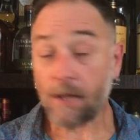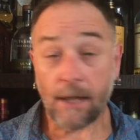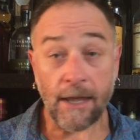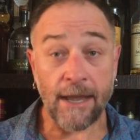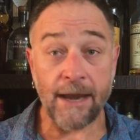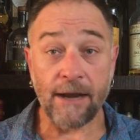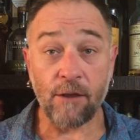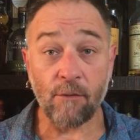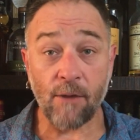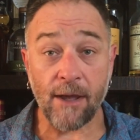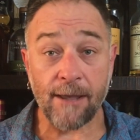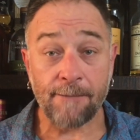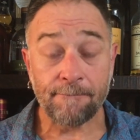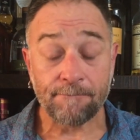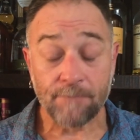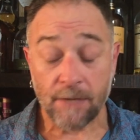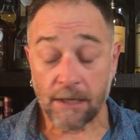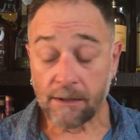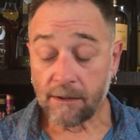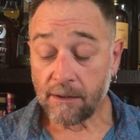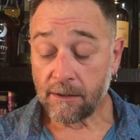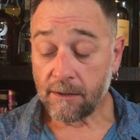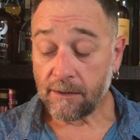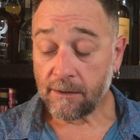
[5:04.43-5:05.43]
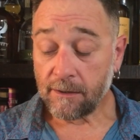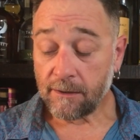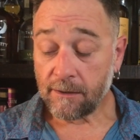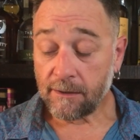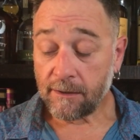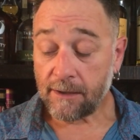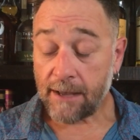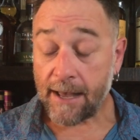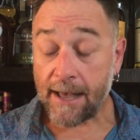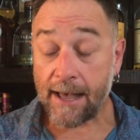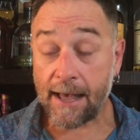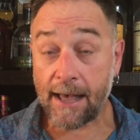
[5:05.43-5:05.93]
Anyway,
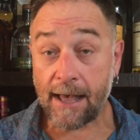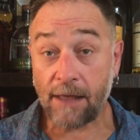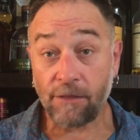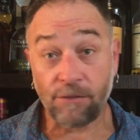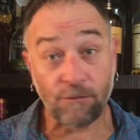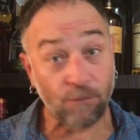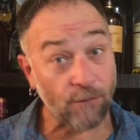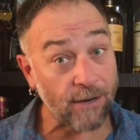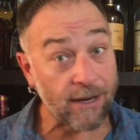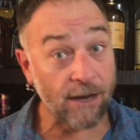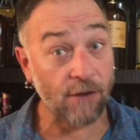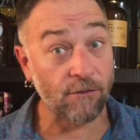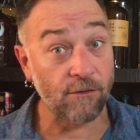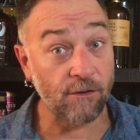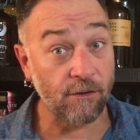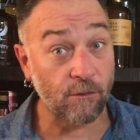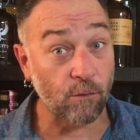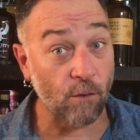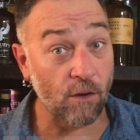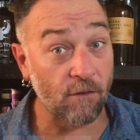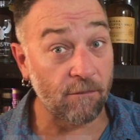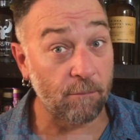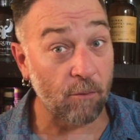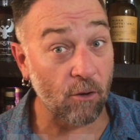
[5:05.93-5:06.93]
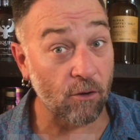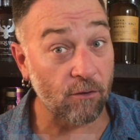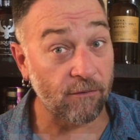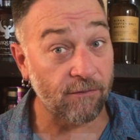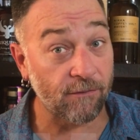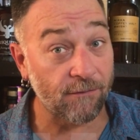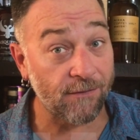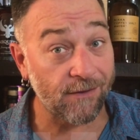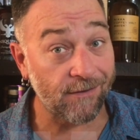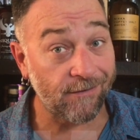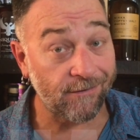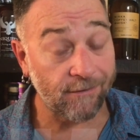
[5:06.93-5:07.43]
312 bottles
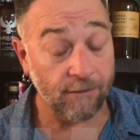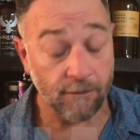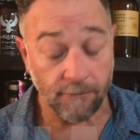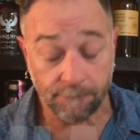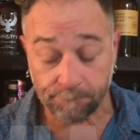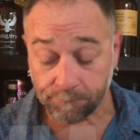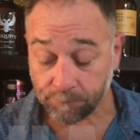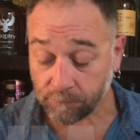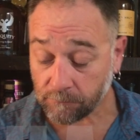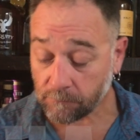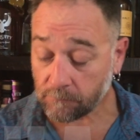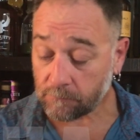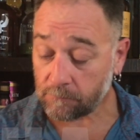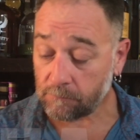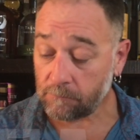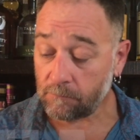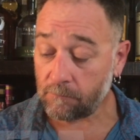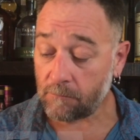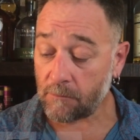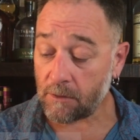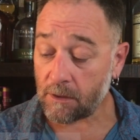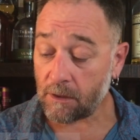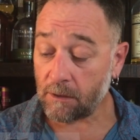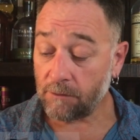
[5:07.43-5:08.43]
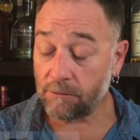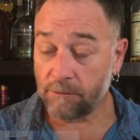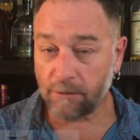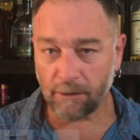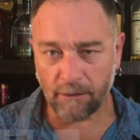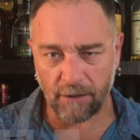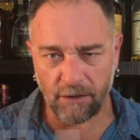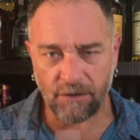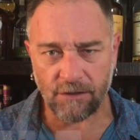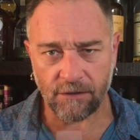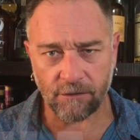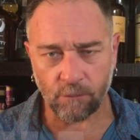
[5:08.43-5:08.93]
of this.
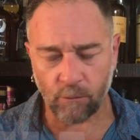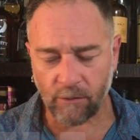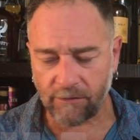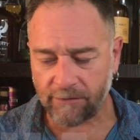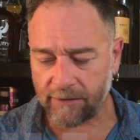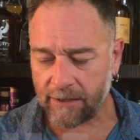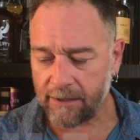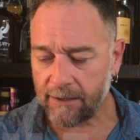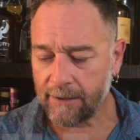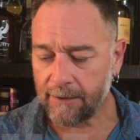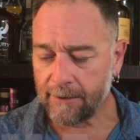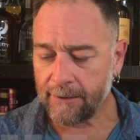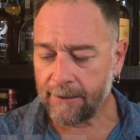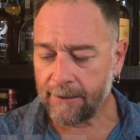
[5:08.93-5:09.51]
Delicious whiskey.